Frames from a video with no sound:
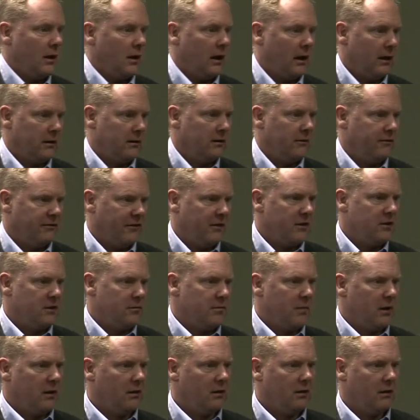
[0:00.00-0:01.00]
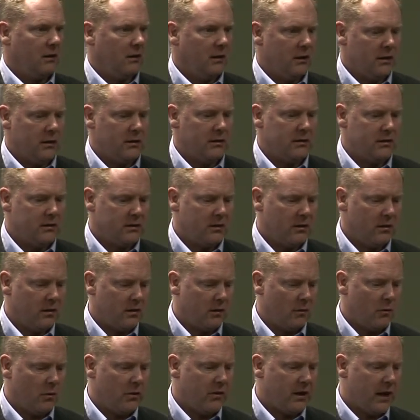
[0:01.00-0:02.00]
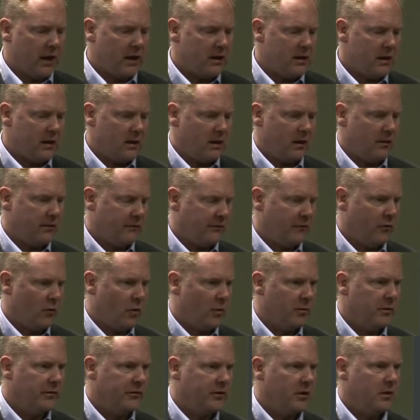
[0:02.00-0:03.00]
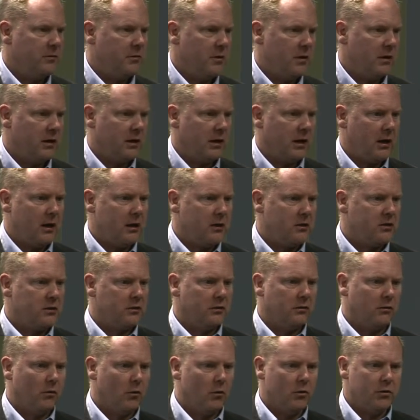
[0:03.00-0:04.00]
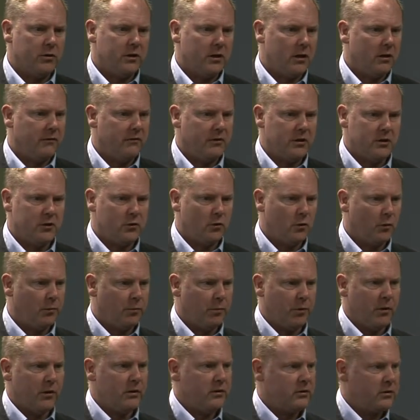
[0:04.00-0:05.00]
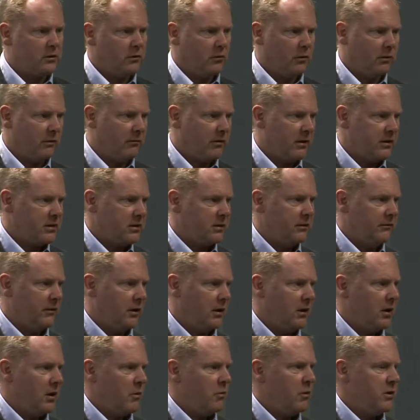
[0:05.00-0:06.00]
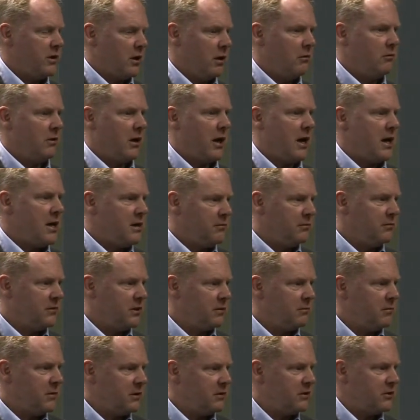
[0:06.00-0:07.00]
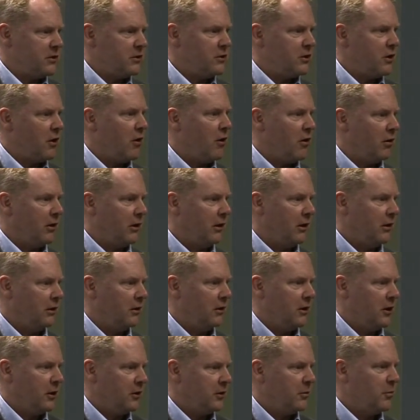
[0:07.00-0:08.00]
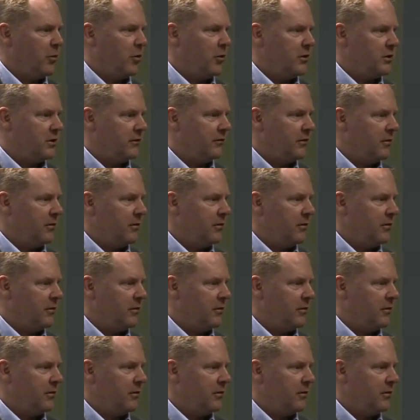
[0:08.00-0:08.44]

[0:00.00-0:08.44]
And the fundamental is that with any other form of communication, audio, visual, print and all the rest of it, we don't aim to miss the target at the point of